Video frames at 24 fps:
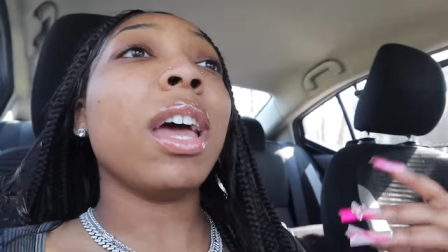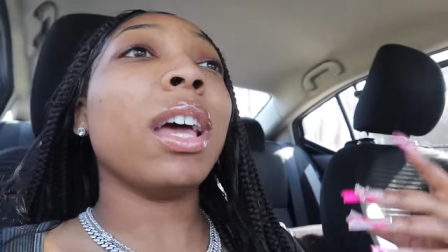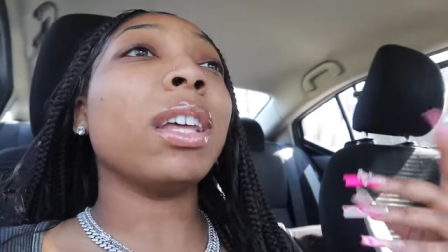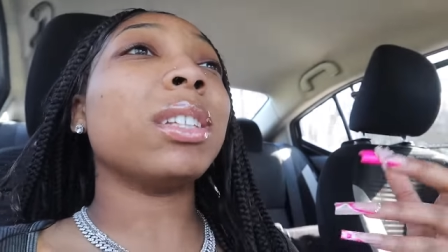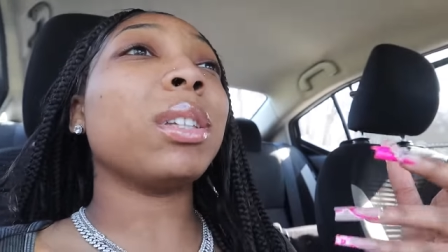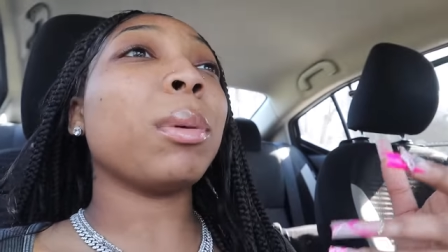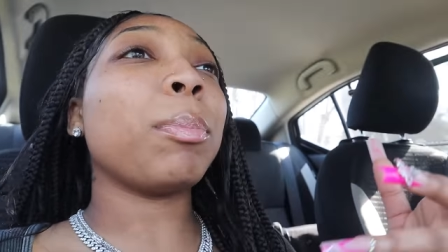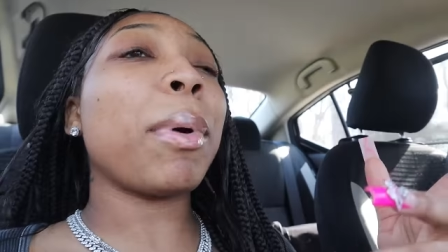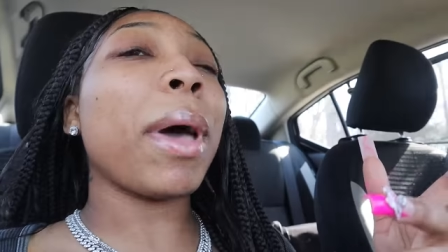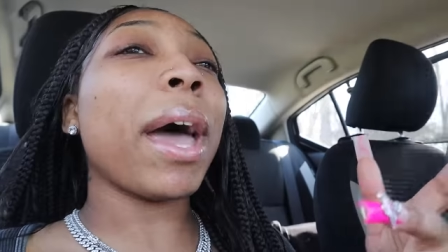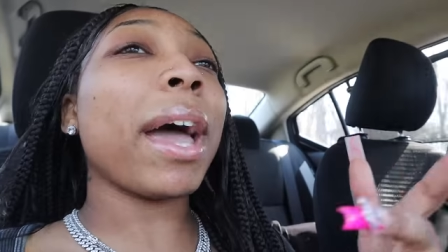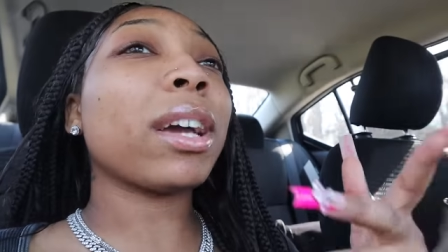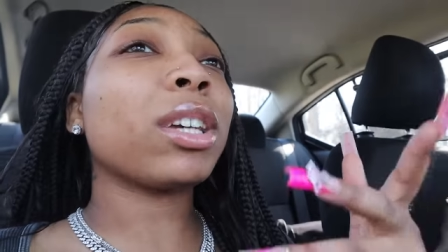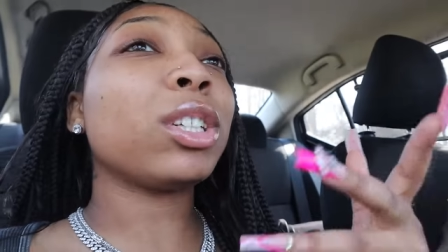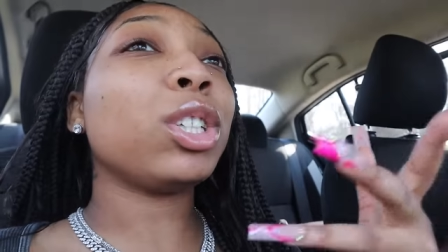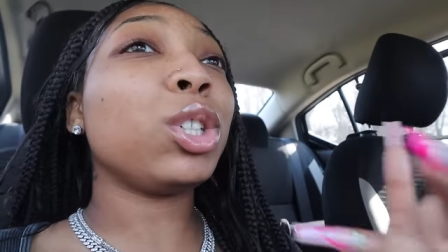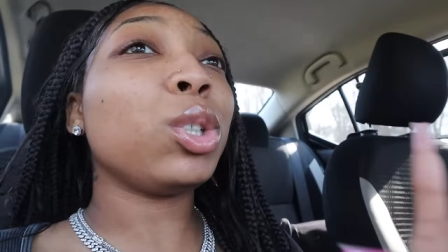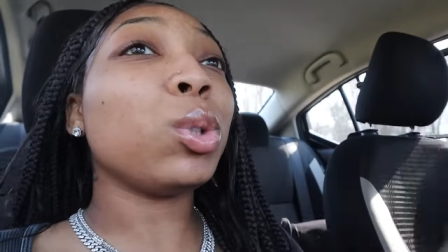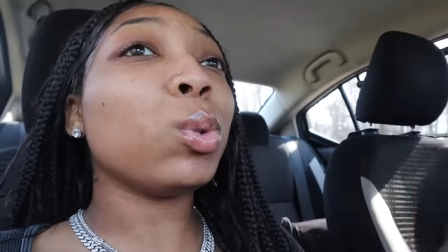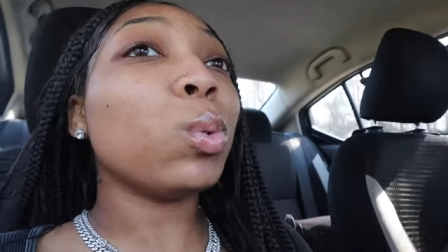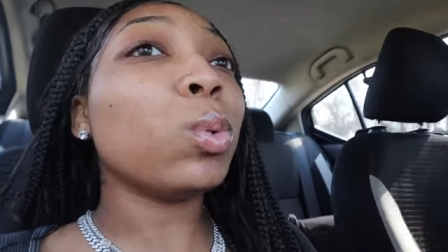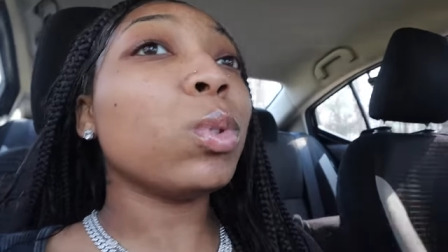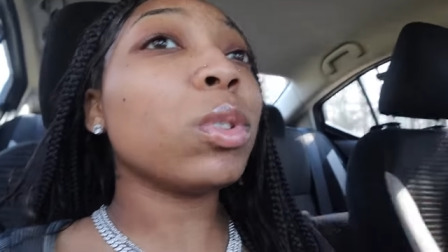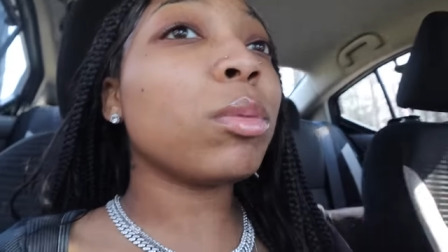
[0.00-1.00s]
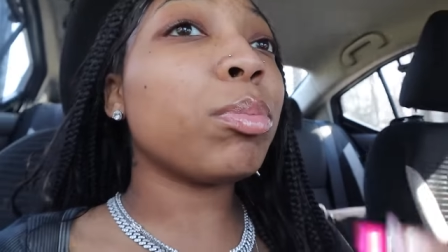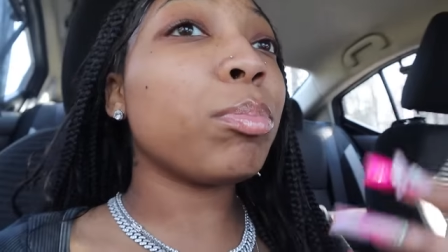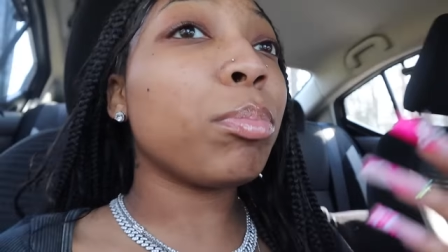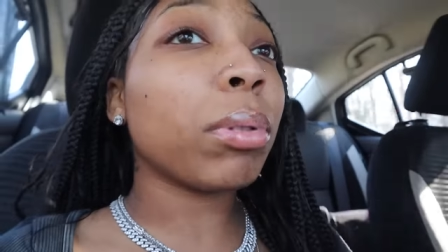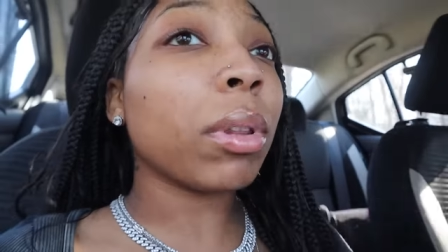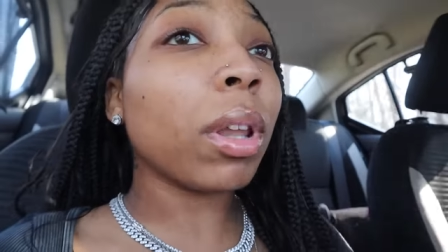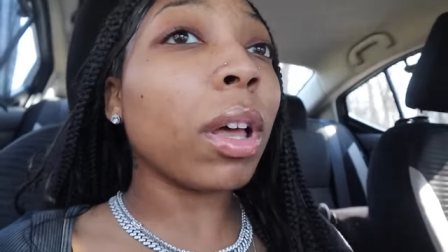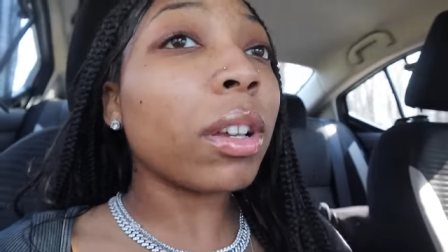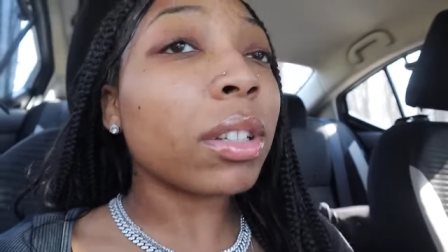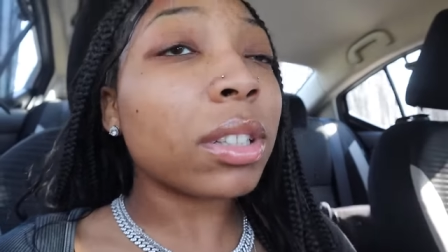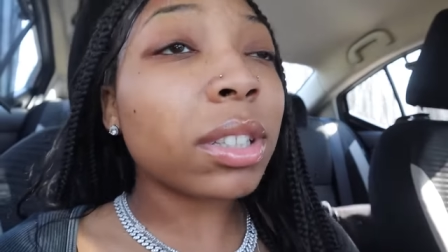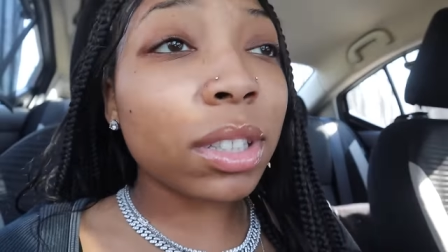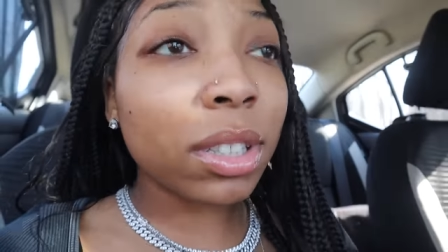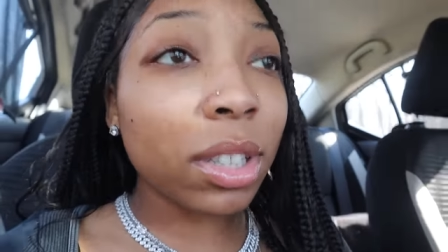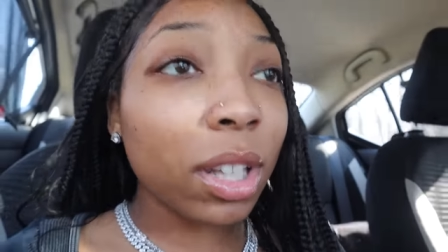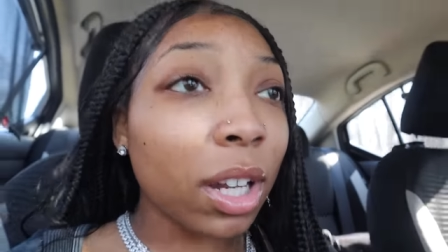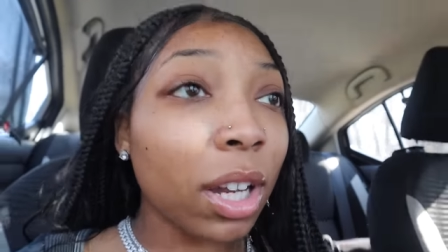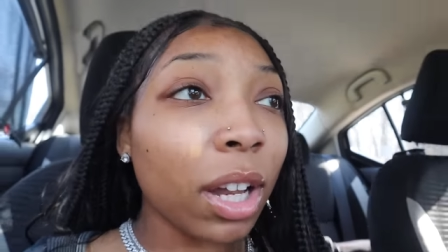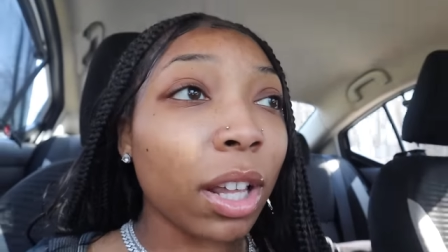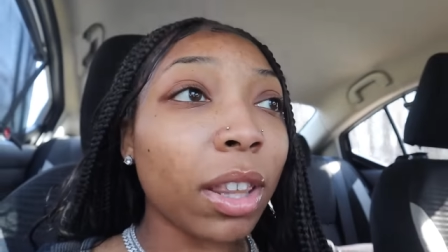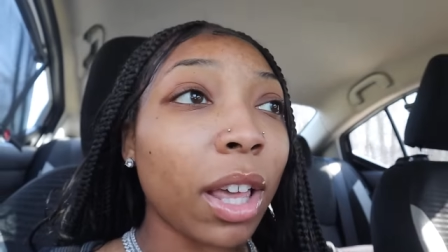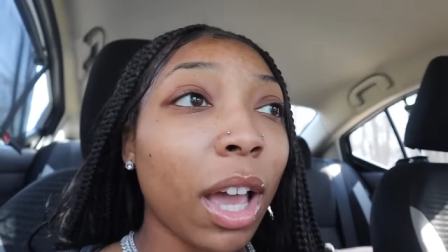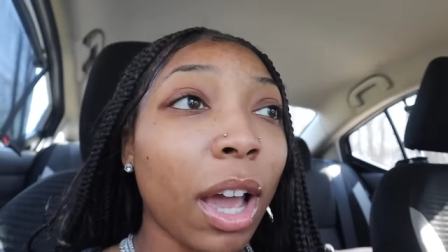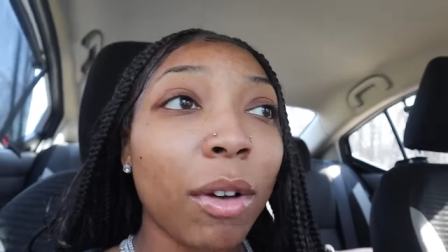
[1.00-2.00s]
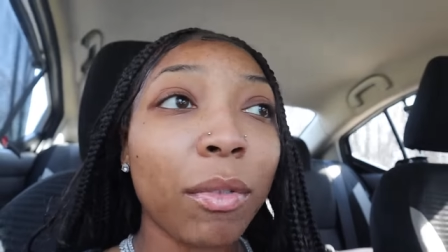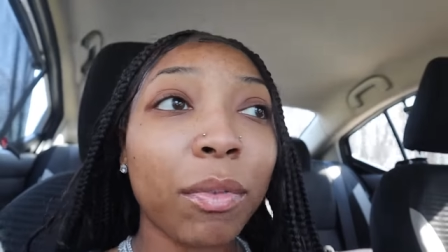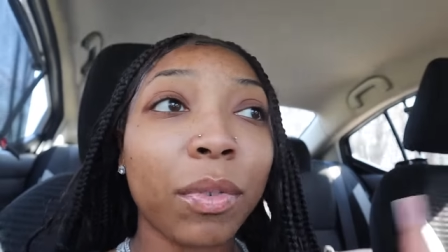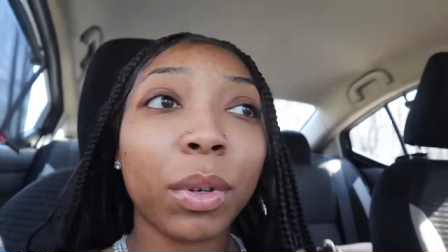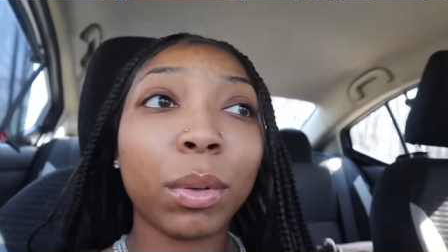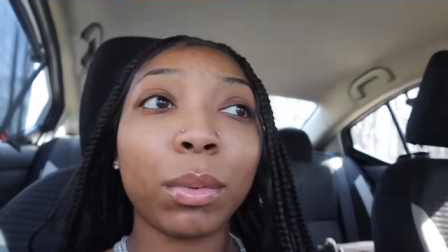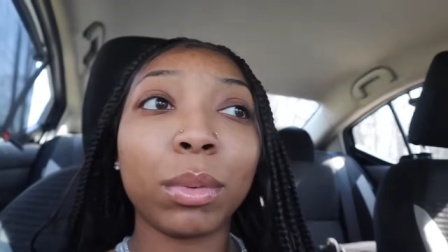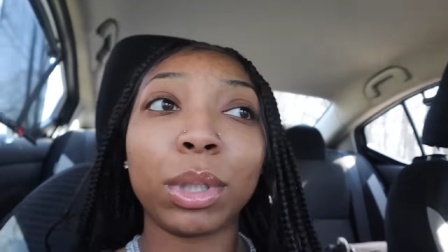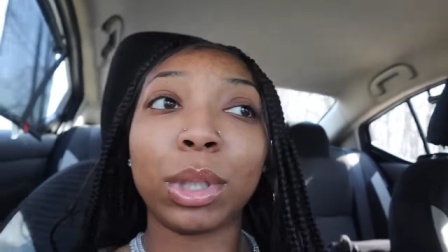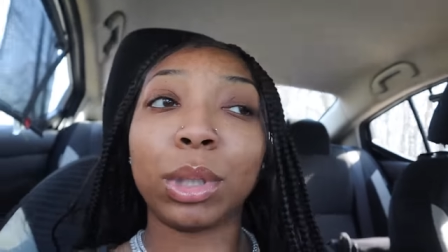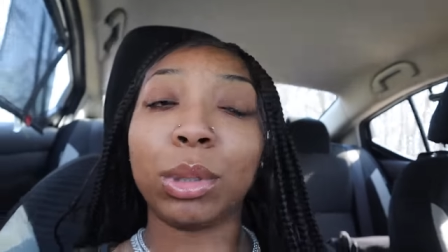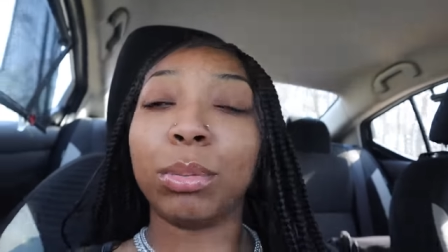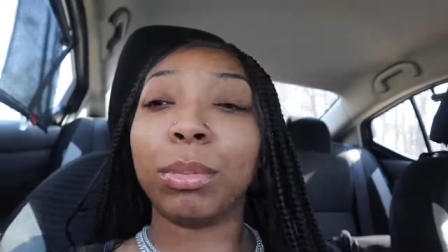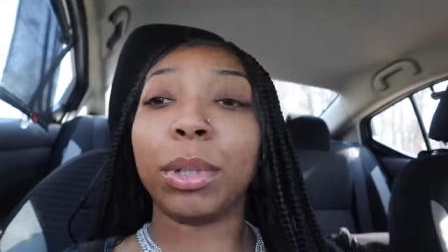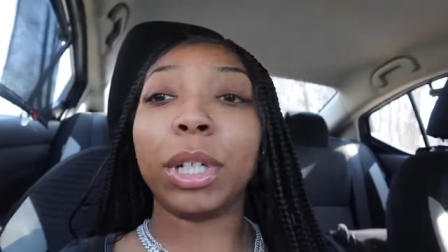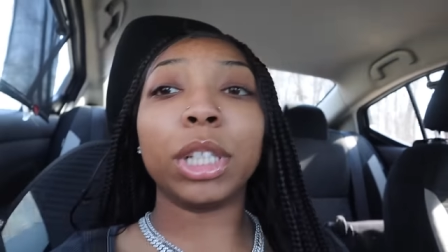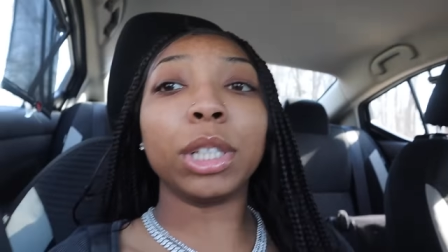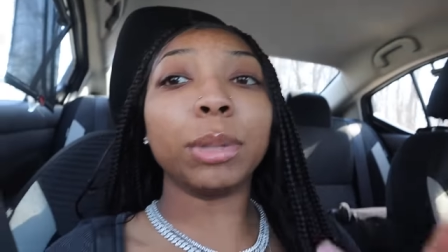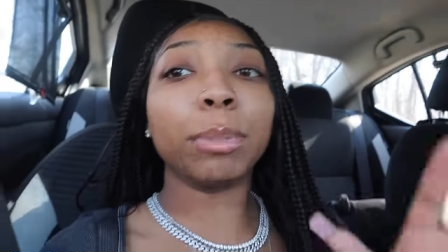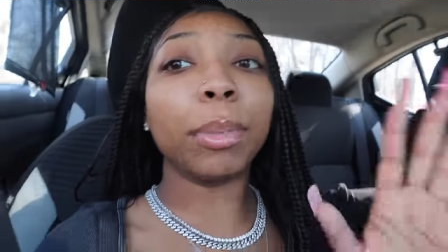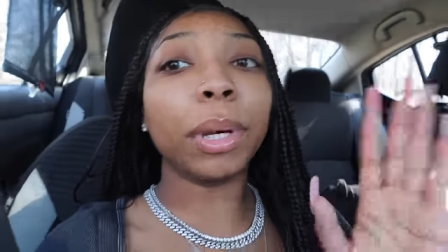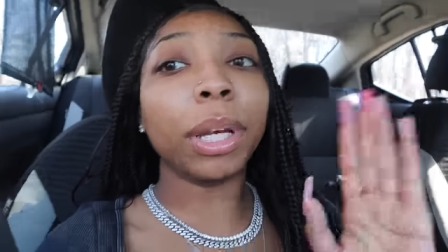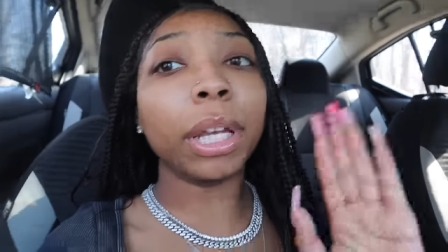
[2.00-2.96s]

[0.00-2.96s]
And to pack shoes plus another outfit was too much.